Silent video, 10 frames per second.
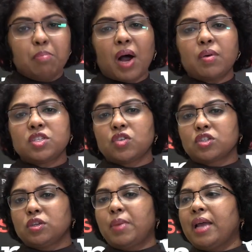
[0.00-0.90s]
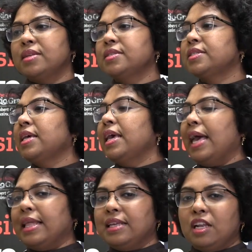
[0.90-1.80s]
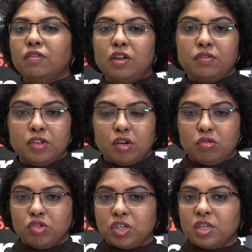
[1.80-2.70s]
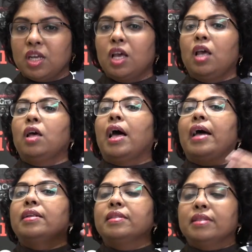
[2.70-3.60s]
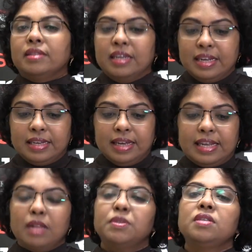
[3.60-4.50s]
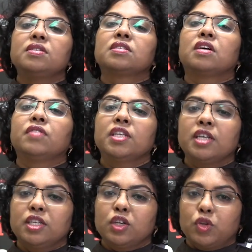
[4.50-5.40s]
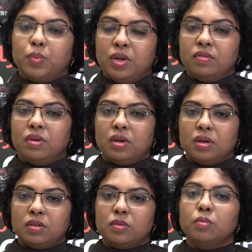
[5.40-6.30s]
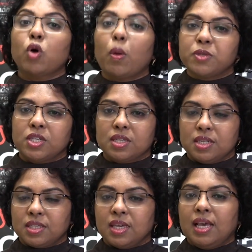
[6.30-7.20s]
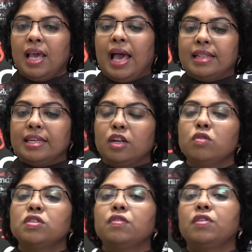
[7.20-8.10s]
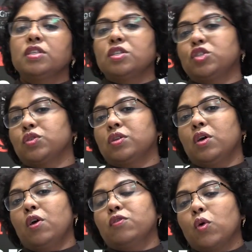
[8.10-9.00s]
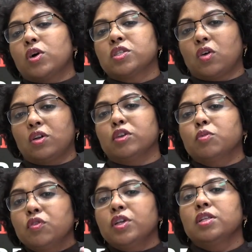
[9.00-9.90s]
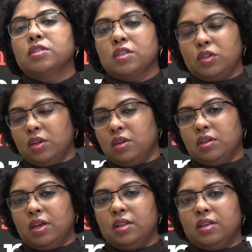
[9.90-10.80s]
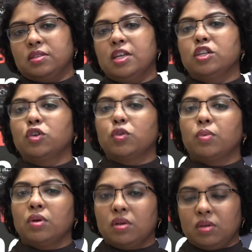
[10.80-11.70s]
power structure balance, and the level of inclusion, and it helps in discovering the intergroup obstacles, and the inclusive leader should focus on removing these in his intergroup